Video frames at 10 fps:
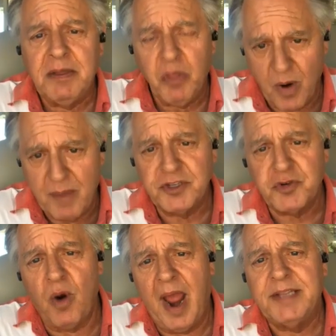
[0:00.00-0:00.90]
women's
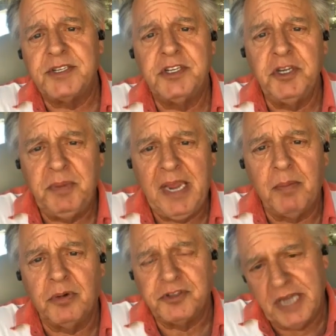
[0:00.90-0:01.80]
rights to be
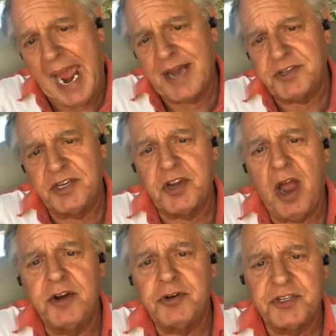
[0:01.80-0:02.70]
able to access
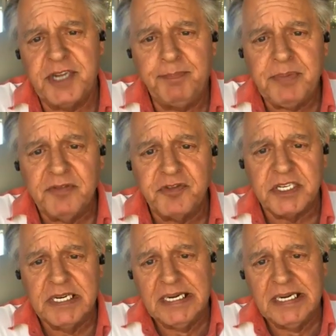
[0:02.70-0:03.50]
contraceptives